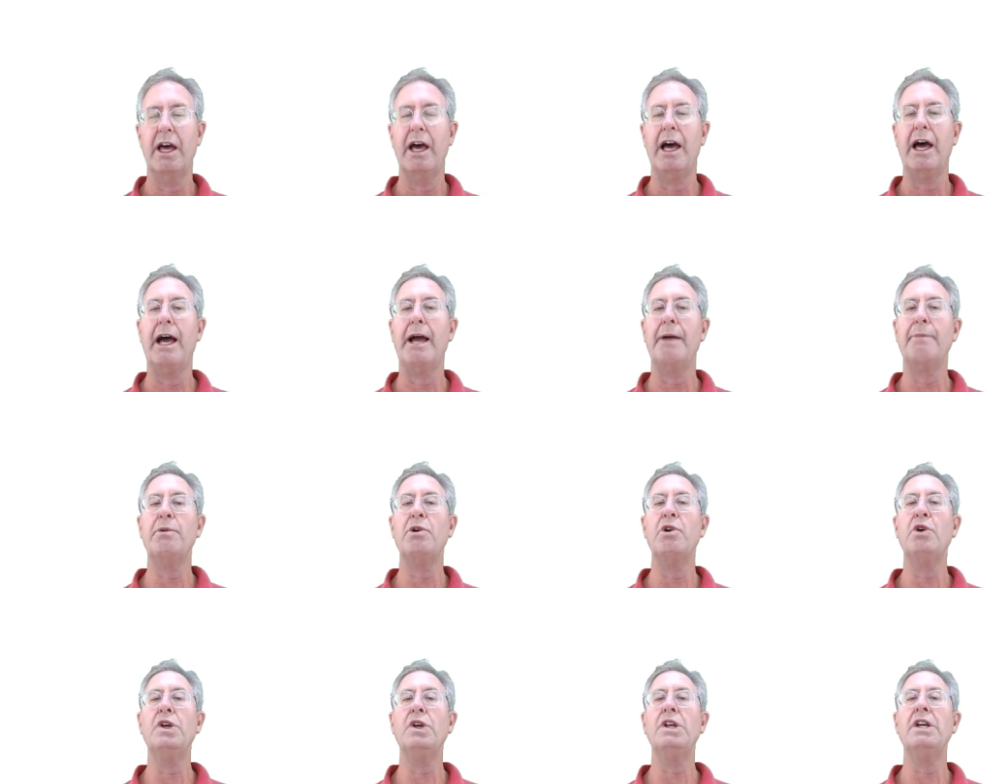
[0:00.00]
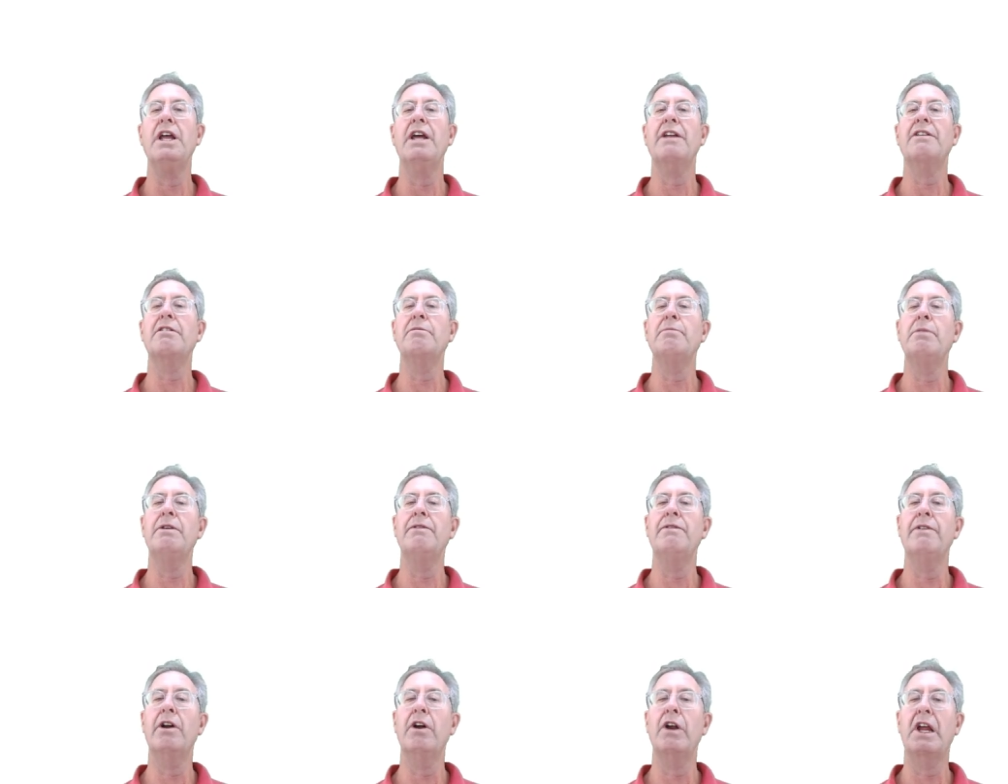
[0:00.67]
I'm going to have to be
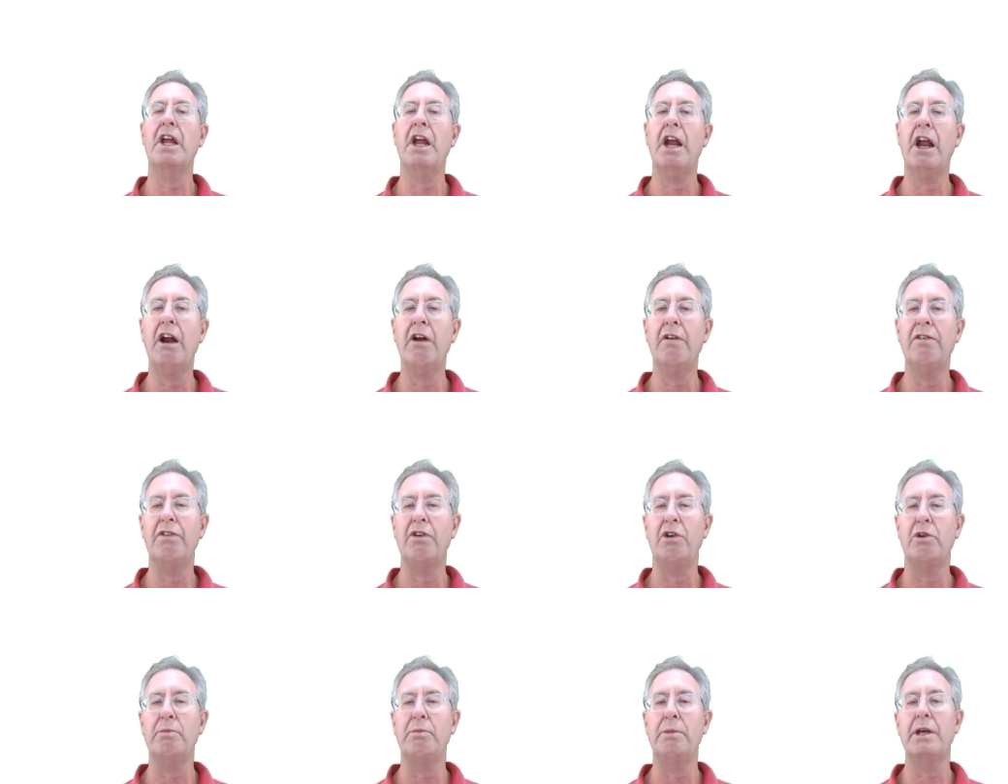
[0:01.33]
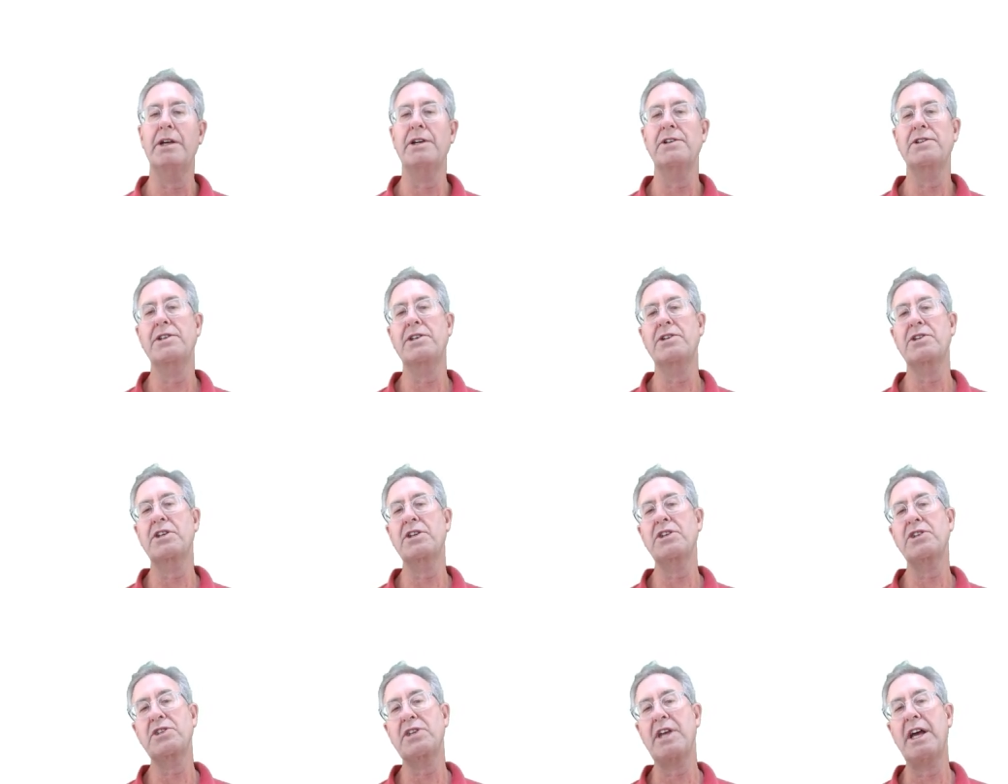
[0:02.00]
very careful because this
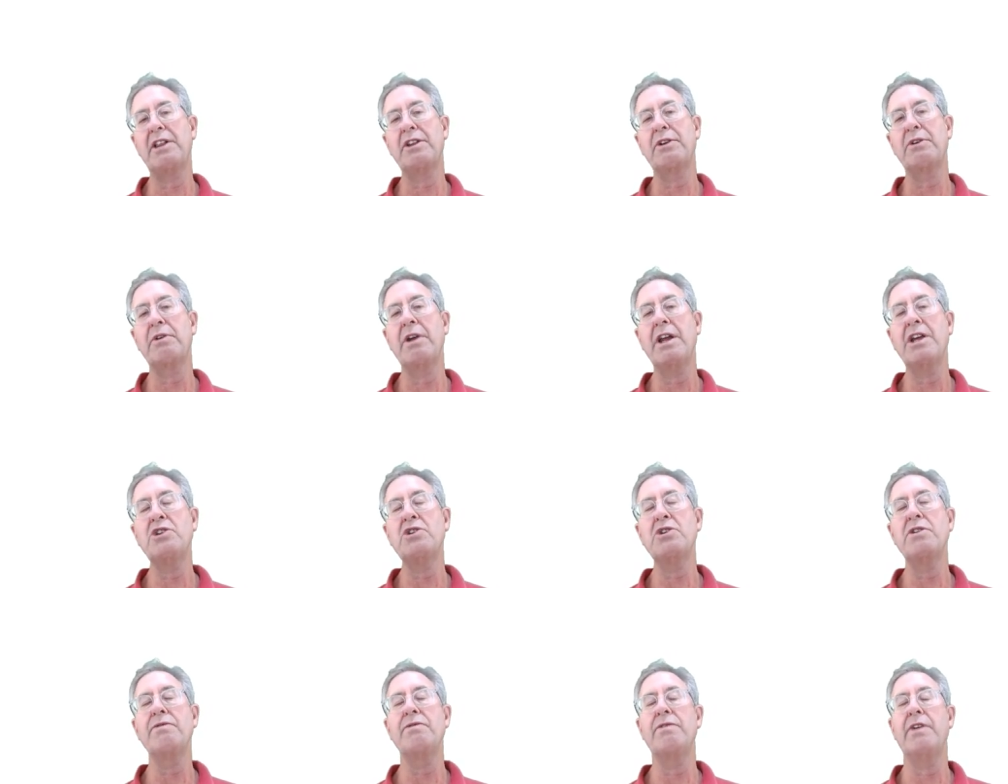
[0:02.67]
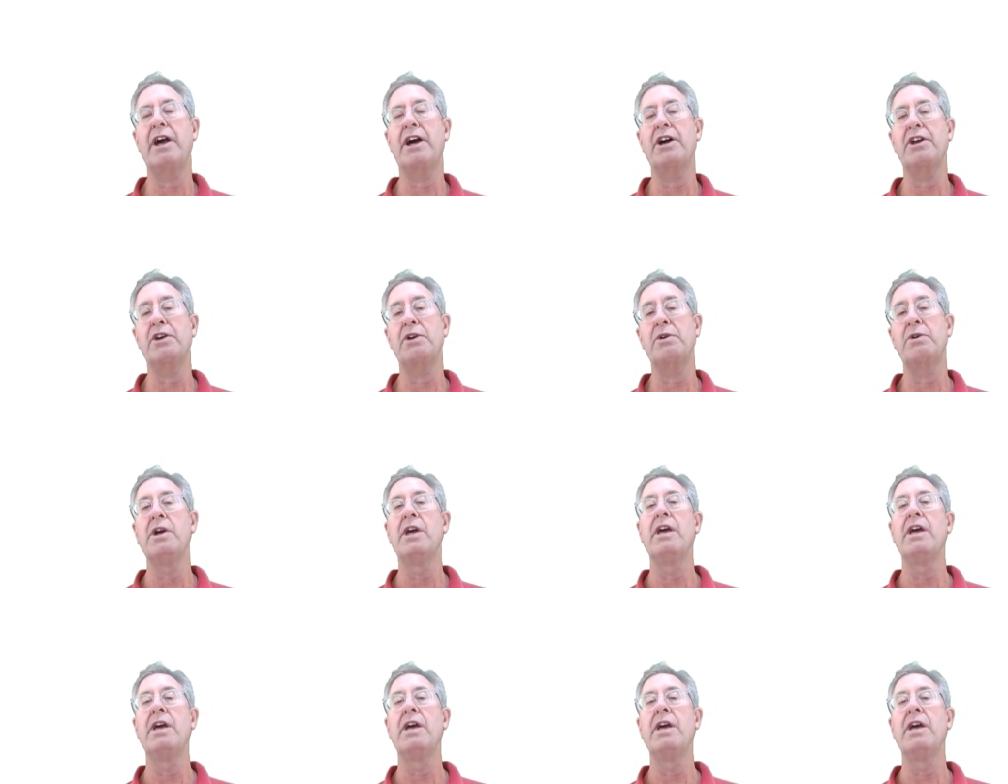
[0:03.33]
acceleration value